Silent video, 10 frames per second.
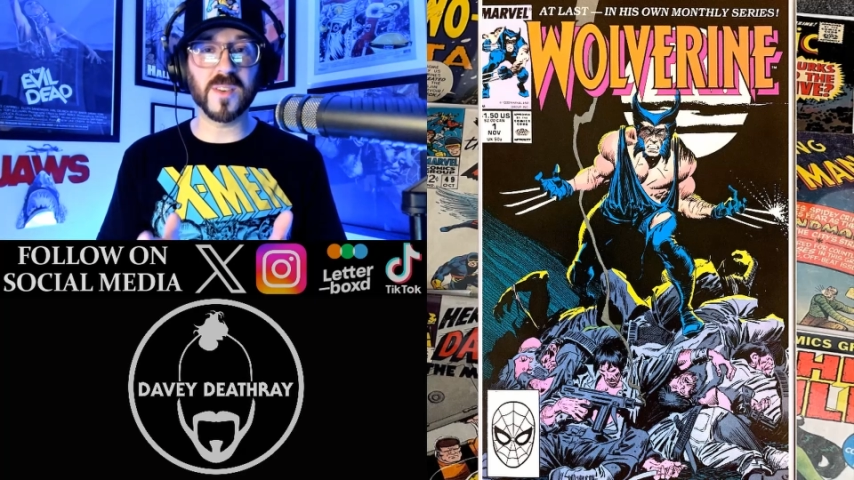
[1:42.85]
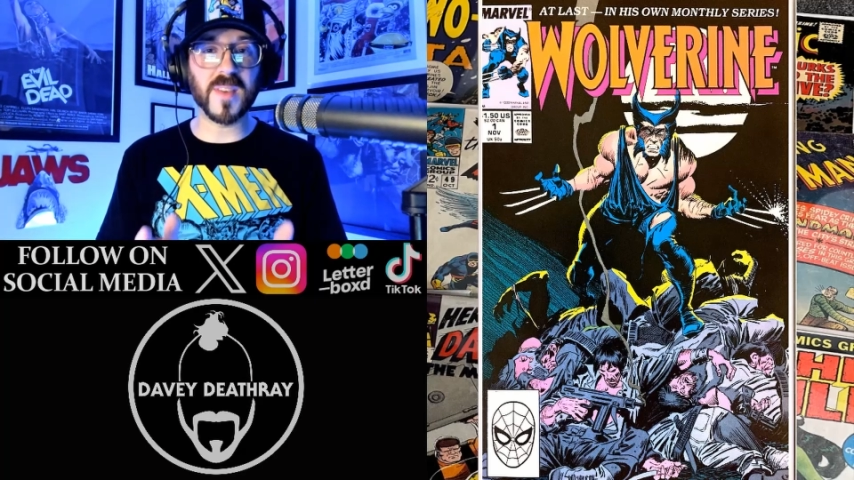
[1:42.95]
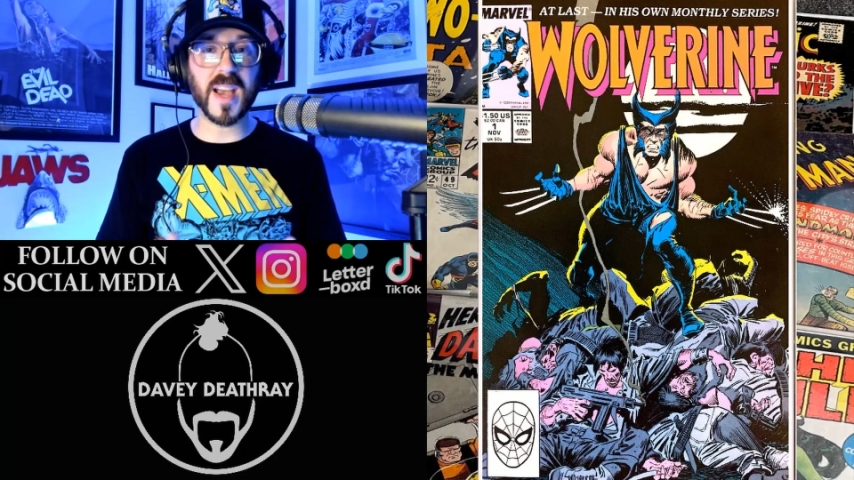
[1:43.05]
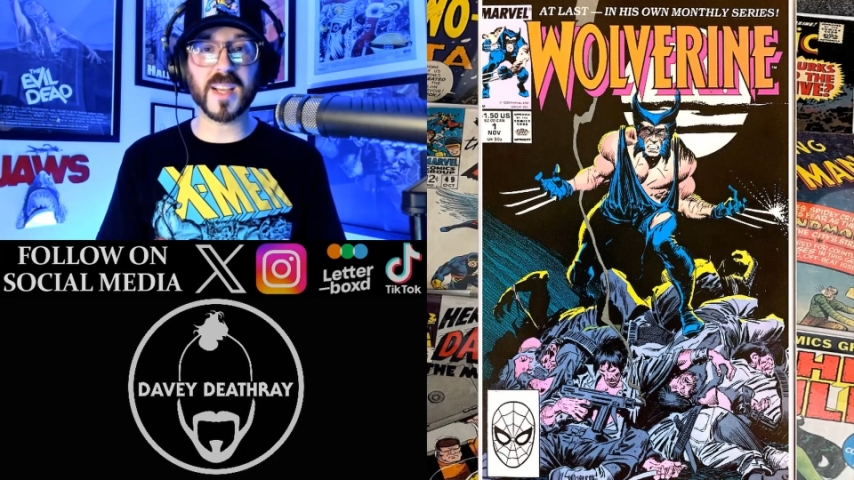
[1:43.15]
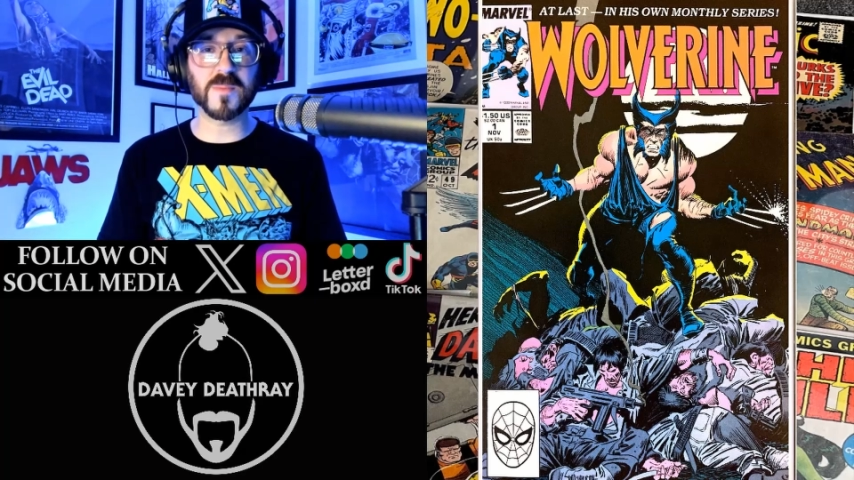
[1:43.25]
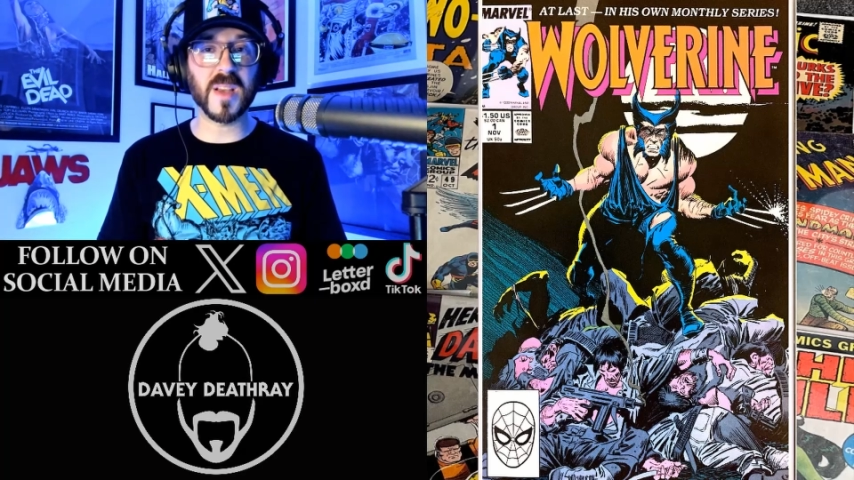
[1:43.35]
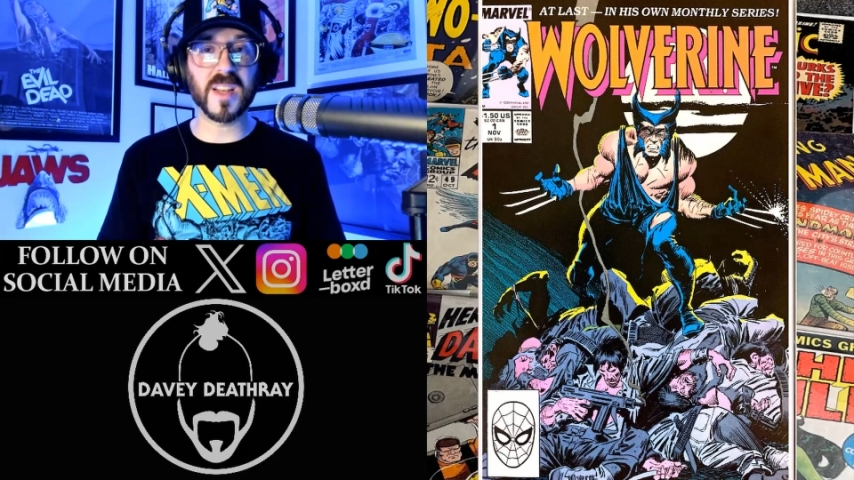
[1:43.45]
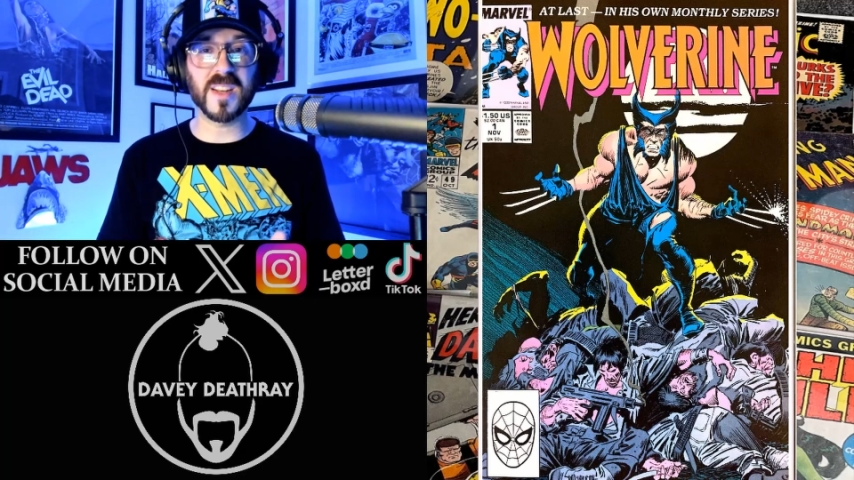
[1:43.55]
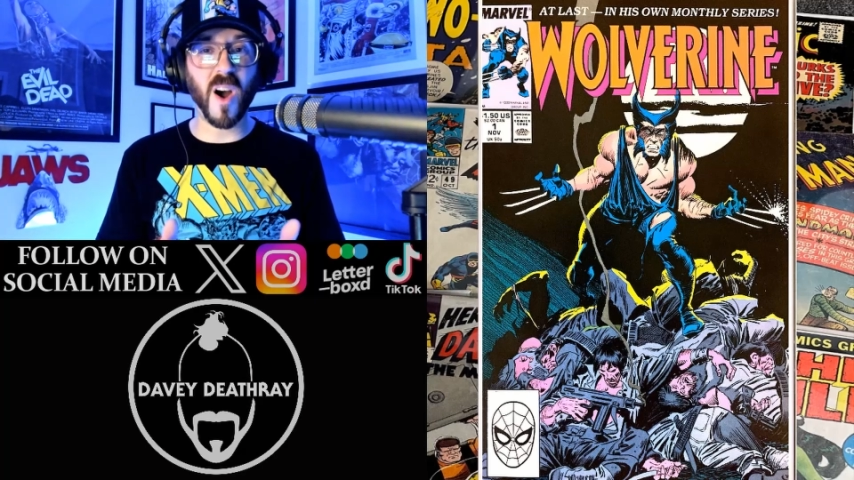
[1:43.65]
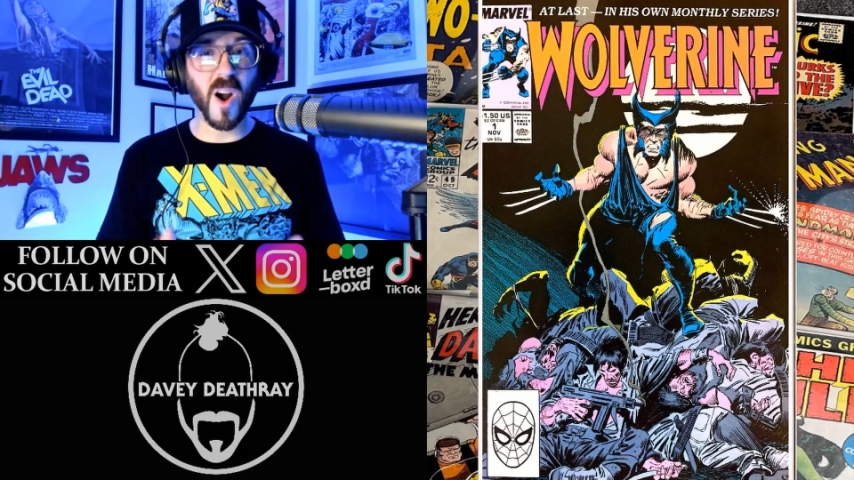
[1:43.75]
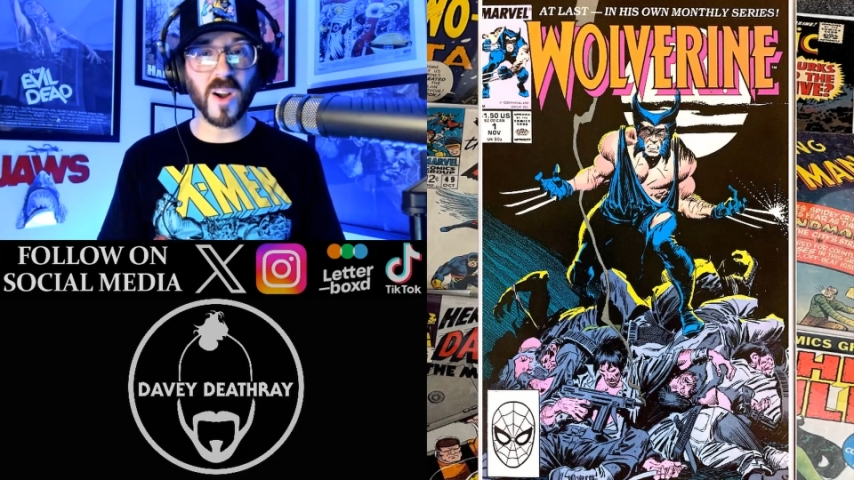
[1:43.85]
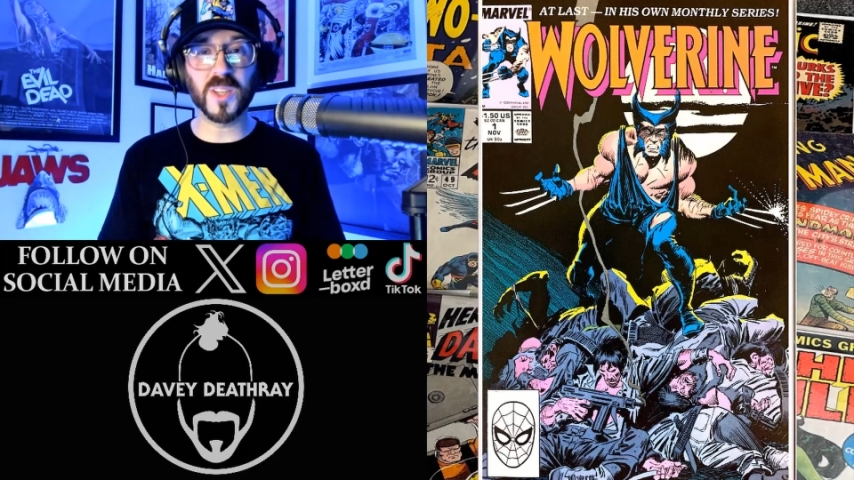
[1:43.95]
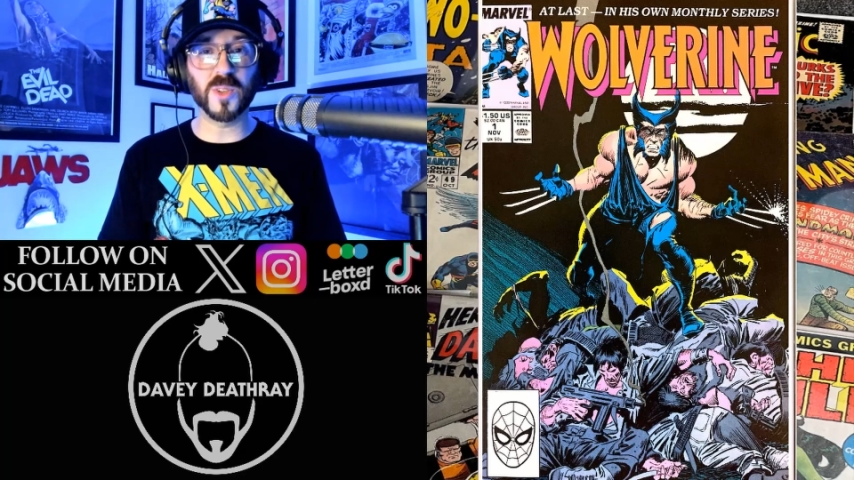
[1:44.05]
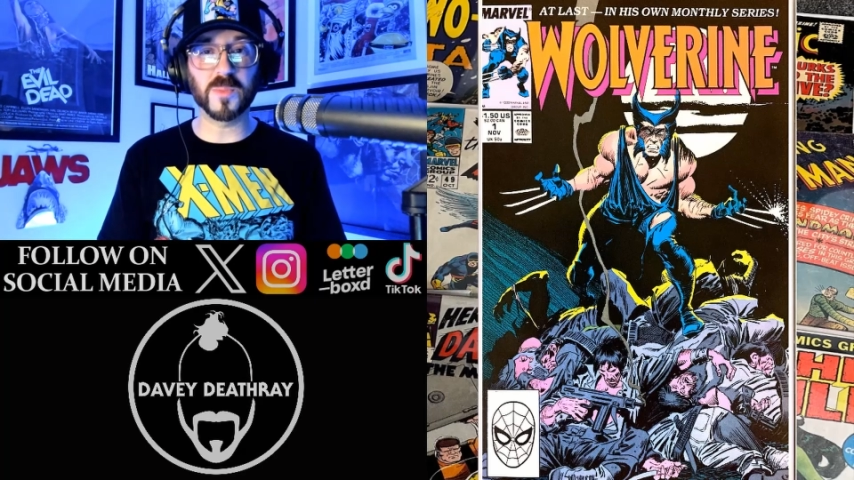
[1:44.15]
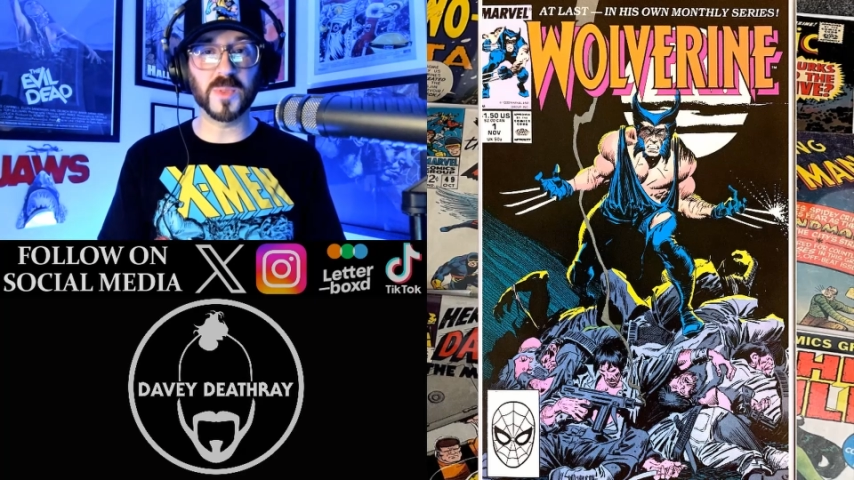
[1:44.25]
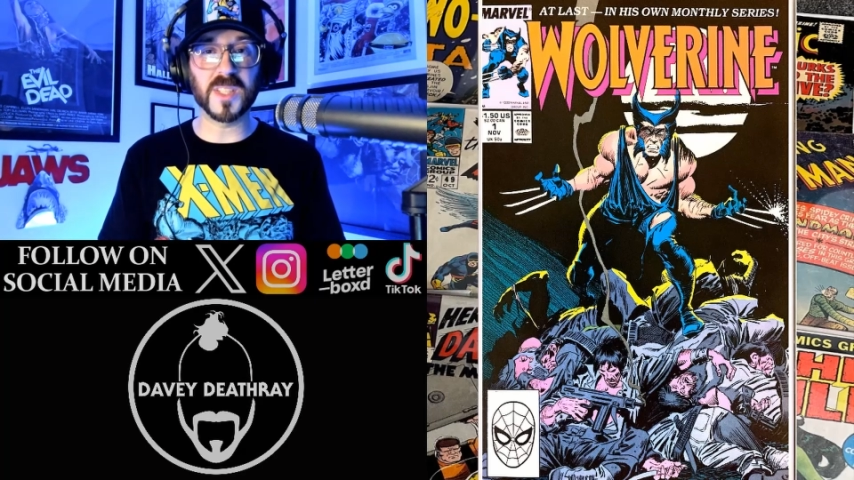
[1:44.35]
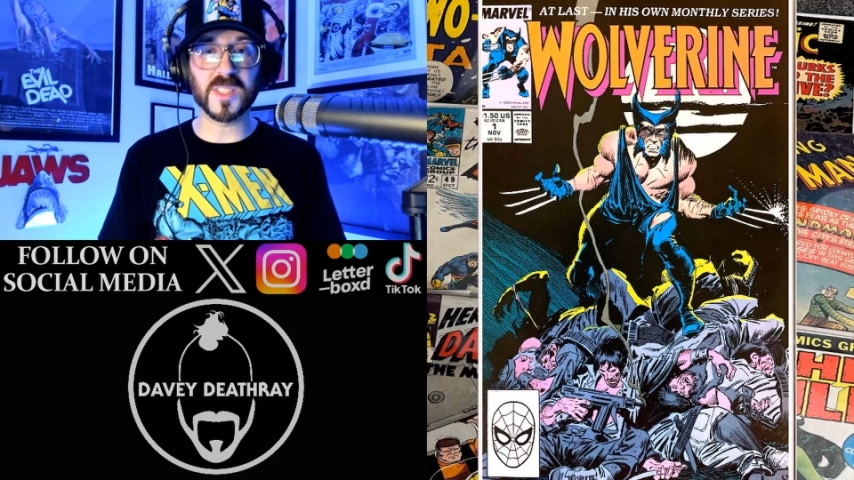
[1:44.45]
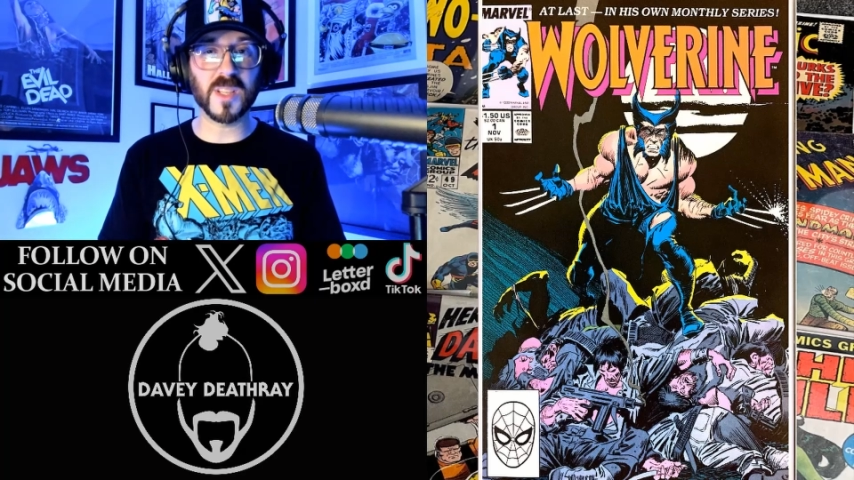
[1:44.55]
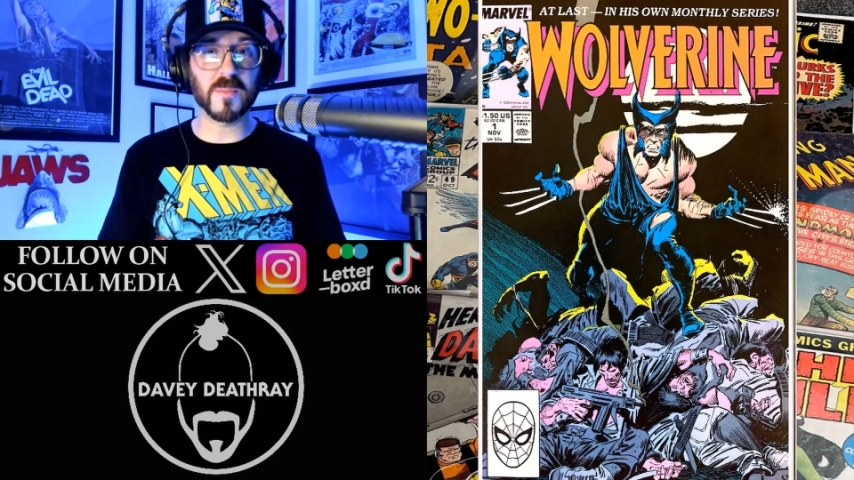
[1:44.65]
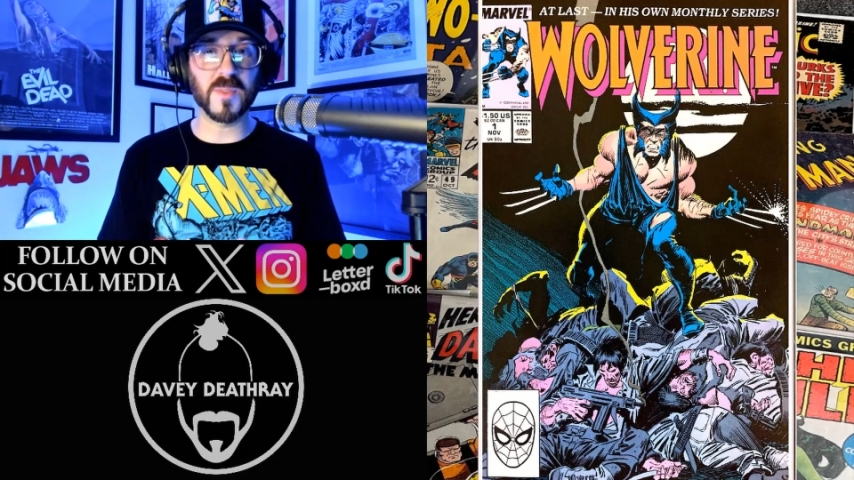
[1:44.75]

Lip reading: of X-Men and arguably some